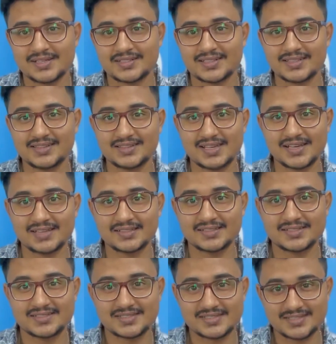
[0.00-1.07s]
Till then,
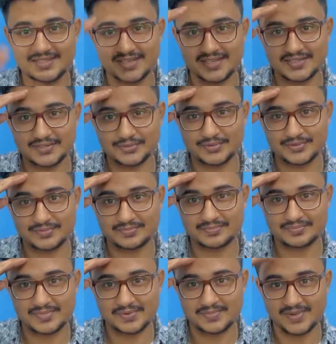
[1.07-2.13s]
stay tuned.
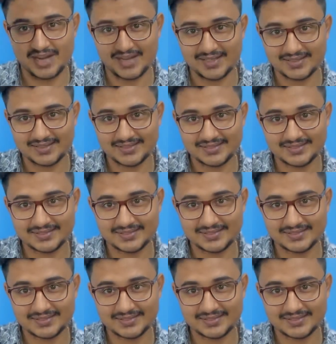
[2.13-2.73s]
Bye-bye.